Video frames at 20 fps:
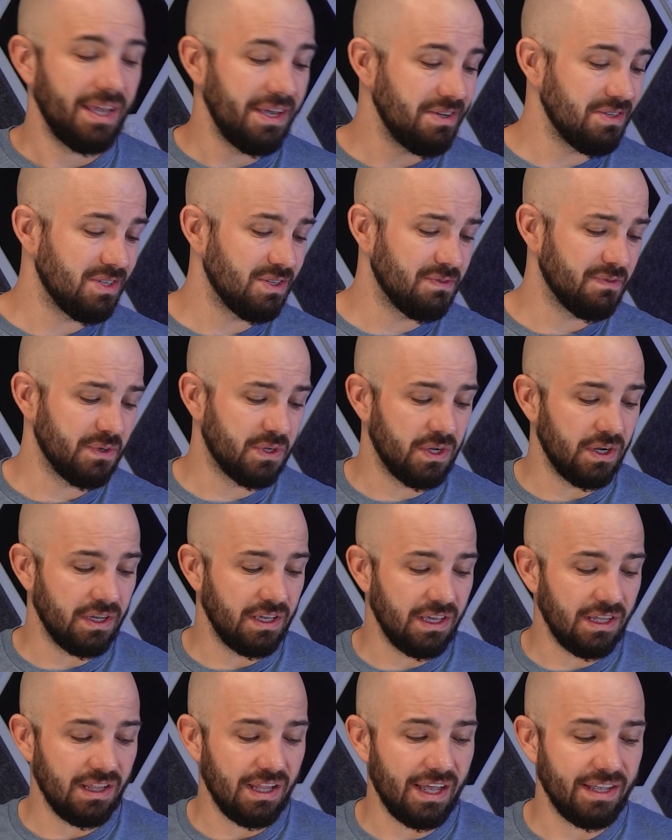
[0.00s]
I use this for
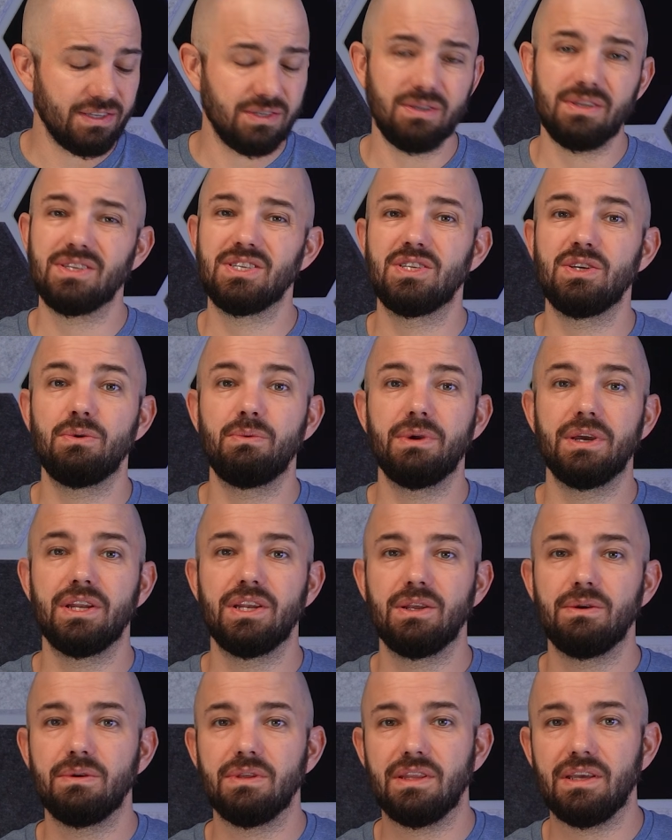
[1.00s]
cooking a lot, so let's see what we can
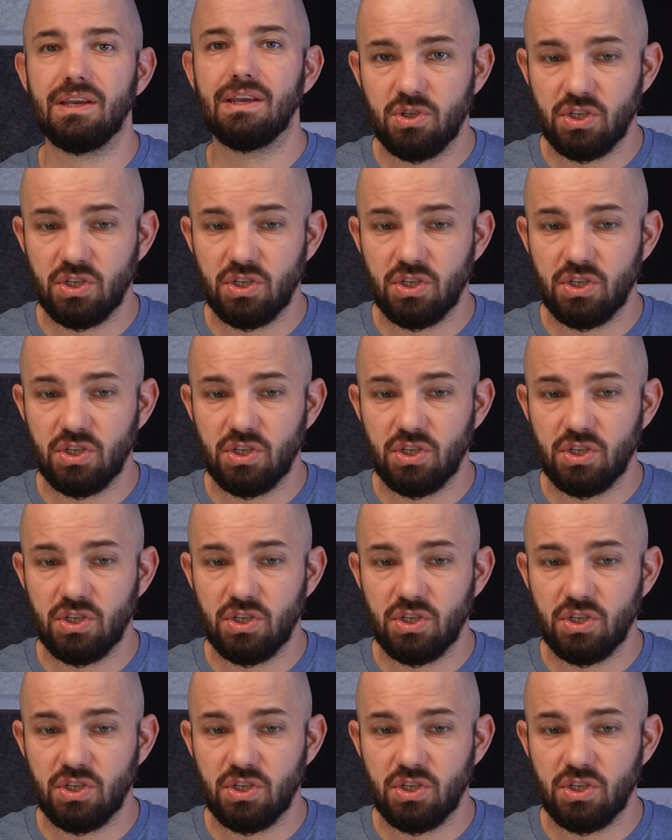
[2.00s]
do with it.